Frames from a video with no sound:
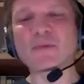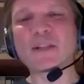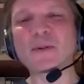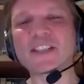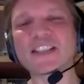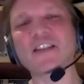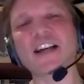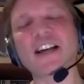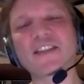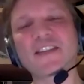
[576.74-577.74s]
we also
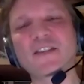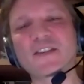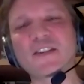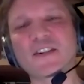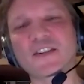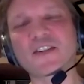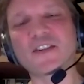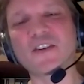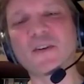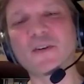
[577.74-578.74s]
have the
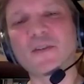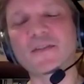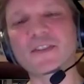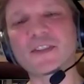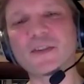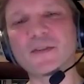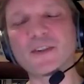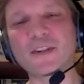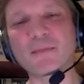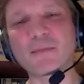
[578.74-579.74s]
introduction of two
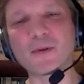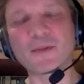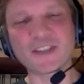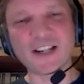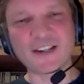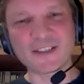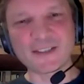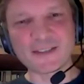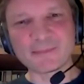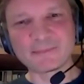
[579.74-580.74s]
very important
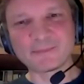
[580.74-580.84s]
characters.